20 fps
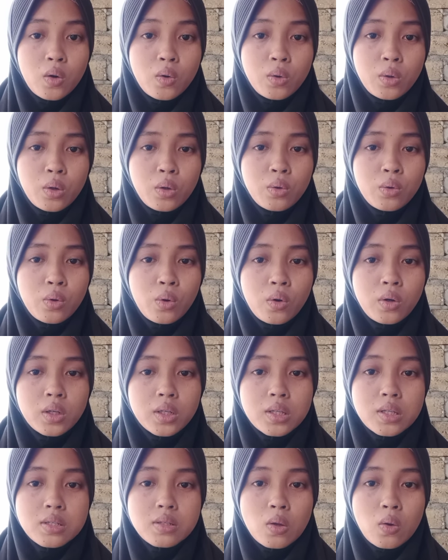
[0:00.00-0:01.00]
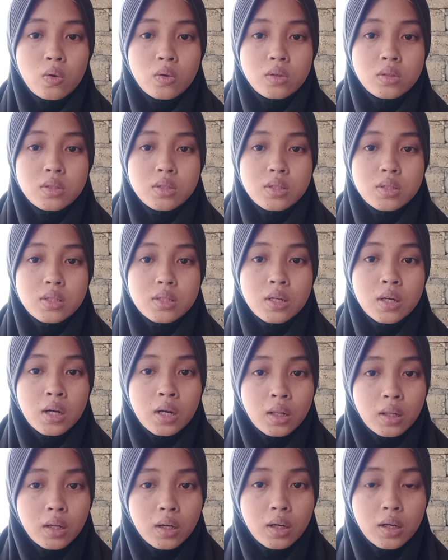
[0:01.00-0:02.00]
rock corals or
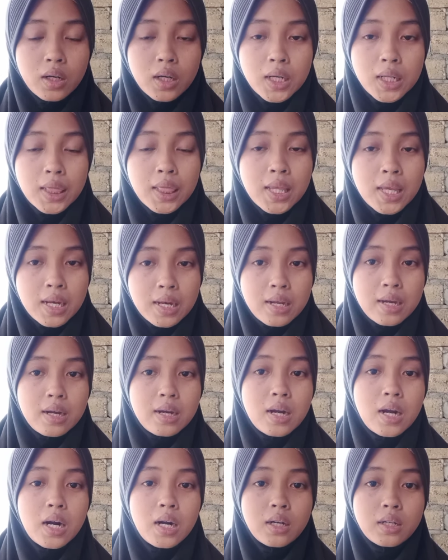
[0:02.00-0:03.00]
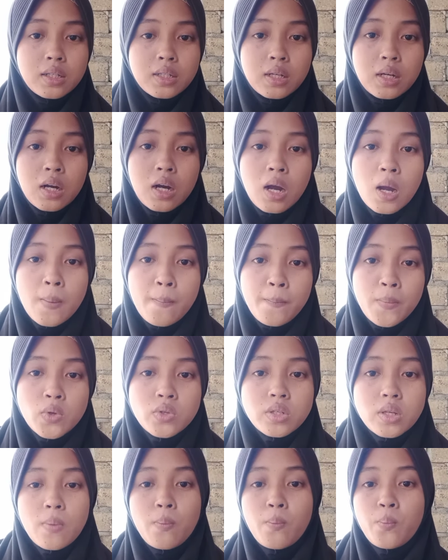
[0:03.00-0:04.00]
Scalaritina are the
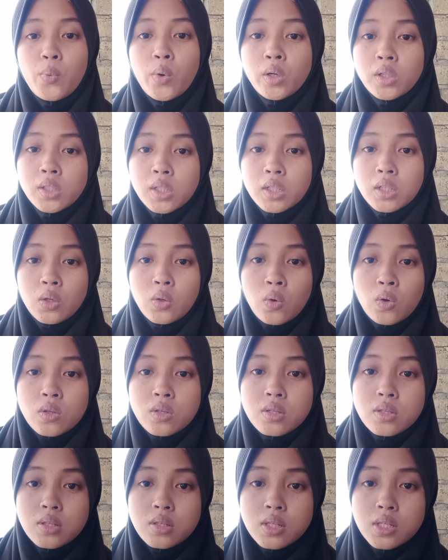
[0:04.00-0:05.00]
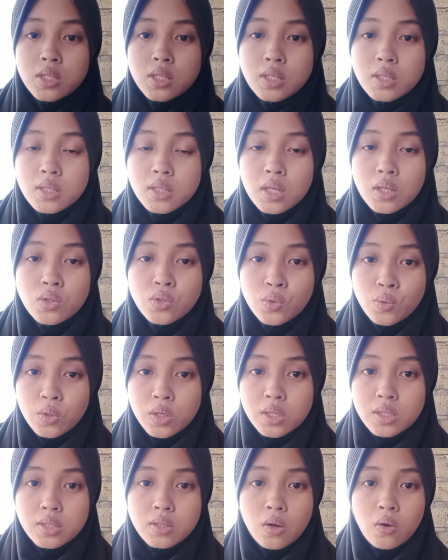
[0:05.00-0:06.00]
most important
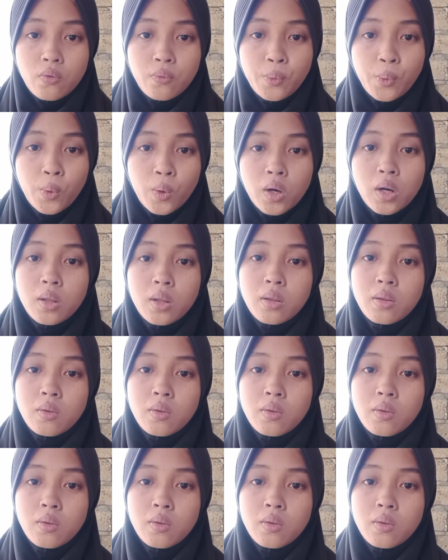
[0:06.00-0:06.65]
constituents of coral